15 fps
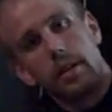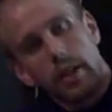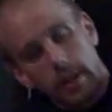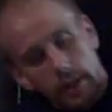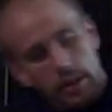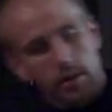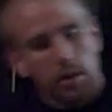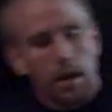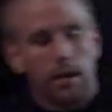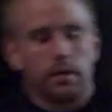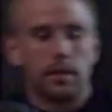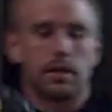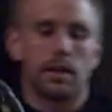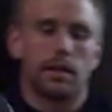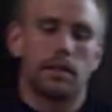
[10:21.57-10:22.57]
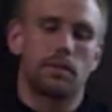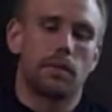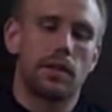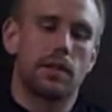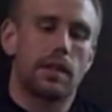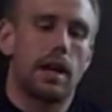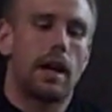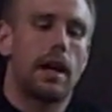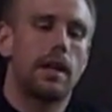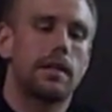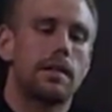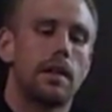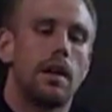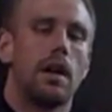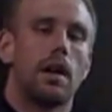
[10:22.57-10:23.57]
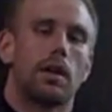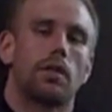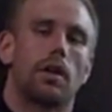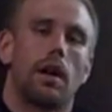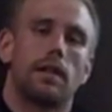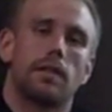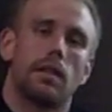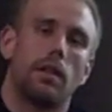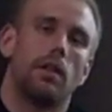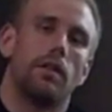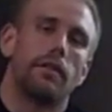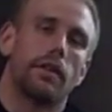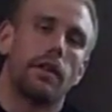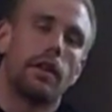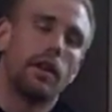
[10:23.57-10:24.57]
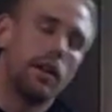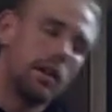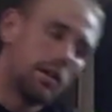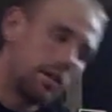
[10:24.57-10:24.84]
And then you'll obviously switch sides, cross it over,